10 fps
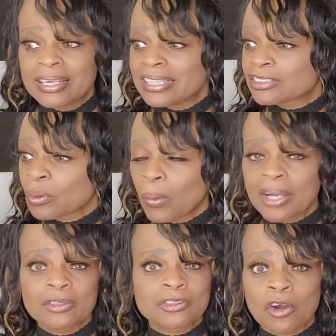is the
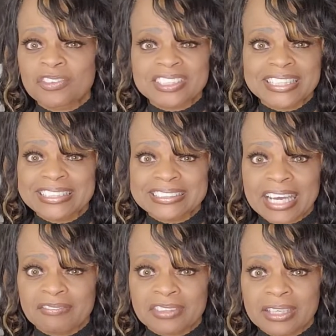one who's overseeing
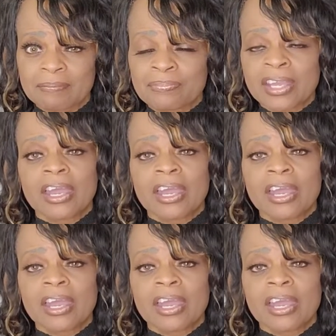safety.